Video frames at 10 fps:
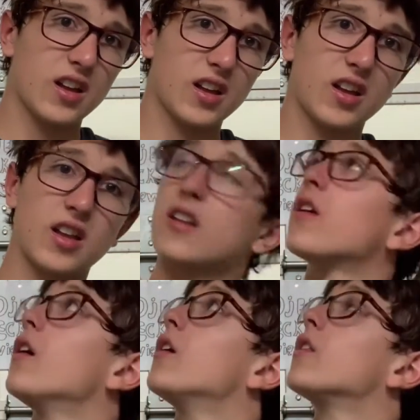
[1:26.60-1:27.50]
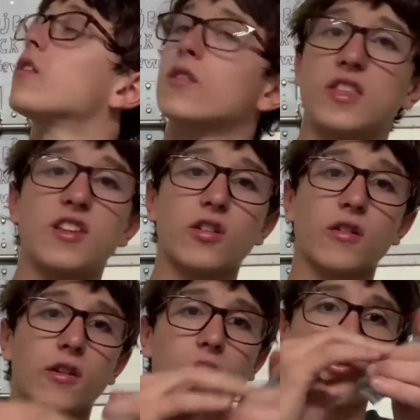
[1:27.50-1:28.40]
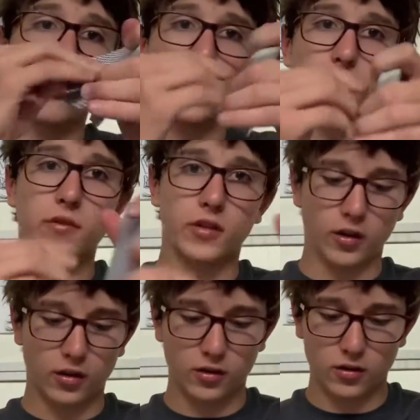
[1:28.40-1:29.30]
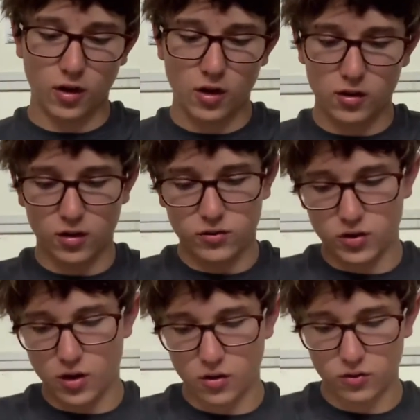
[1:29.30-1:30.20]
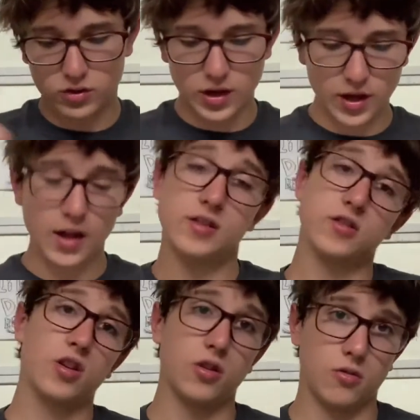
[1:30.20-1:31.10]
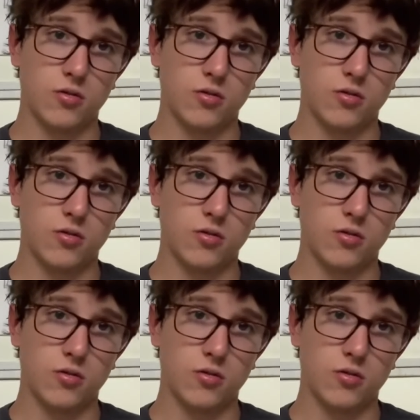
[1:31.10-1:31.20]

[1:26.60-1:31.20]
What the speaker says: And these are real flimsy. So they get 2.